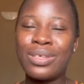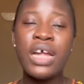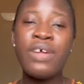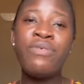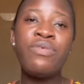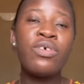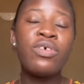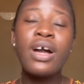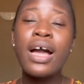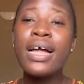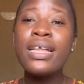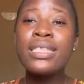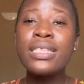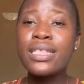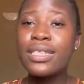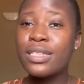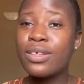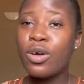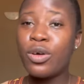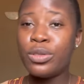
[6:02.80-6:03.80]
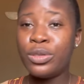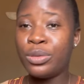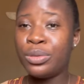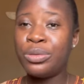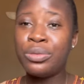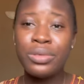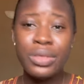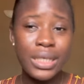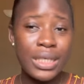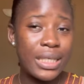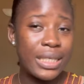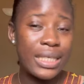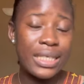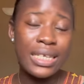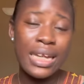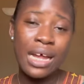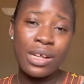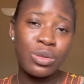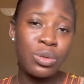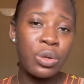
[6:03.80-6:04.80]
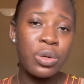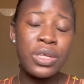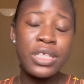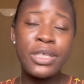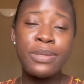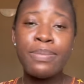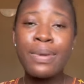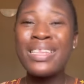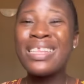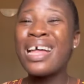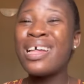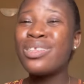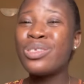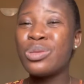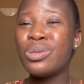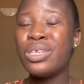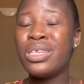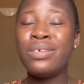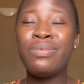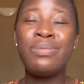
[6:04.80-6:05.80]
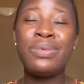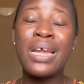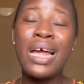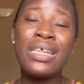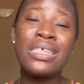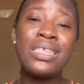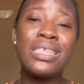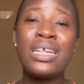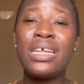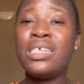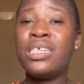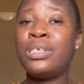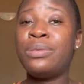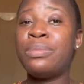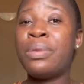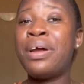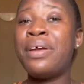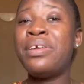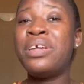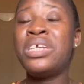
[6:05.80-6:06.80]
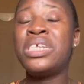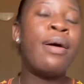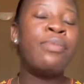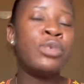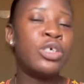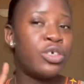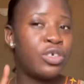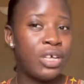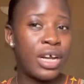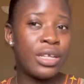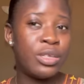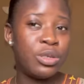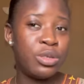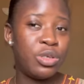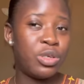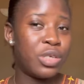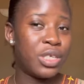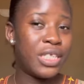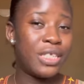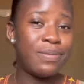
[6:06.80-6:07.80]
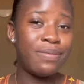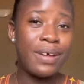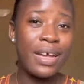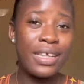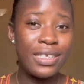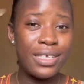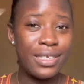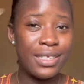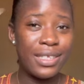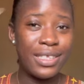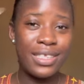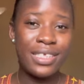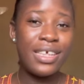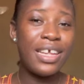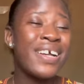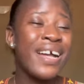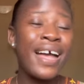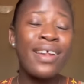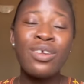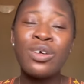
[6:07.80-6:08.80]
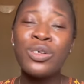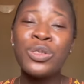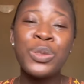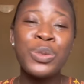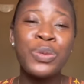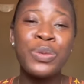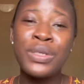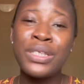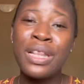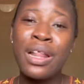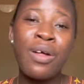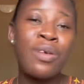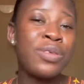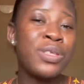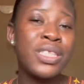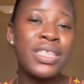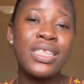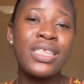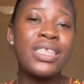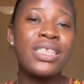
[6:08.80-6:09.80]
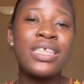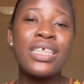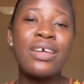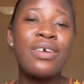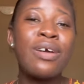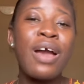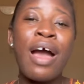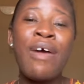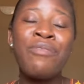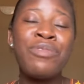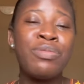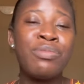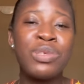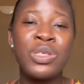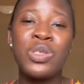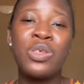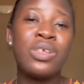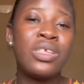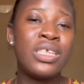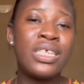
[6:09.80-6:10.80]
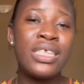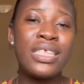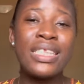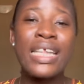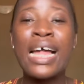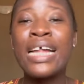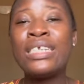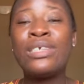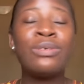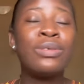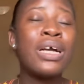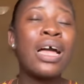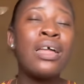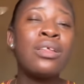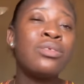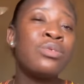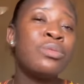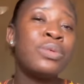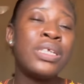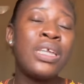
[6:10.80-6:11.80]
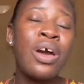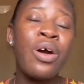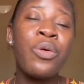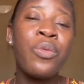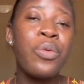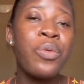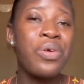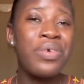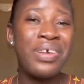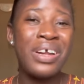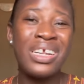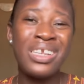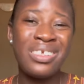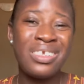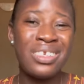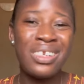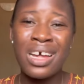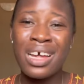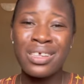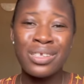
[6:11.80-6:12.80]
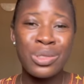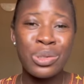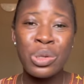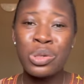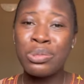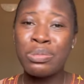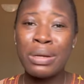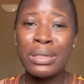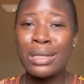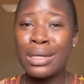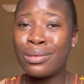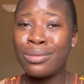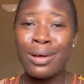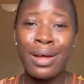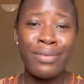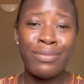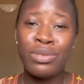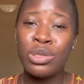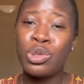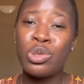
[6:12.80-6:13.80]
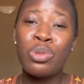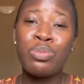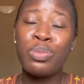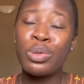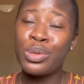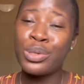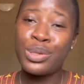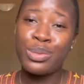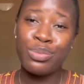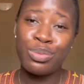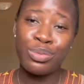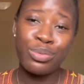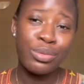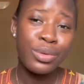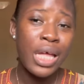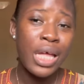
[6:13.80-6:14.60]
If you can't condone cheating at all, it's better to leave than stay in the marriage. I'm not trying to justify cheating. You cannot do without having misunderstanding. We can't do without quarreling as husband and wife. It's not possible.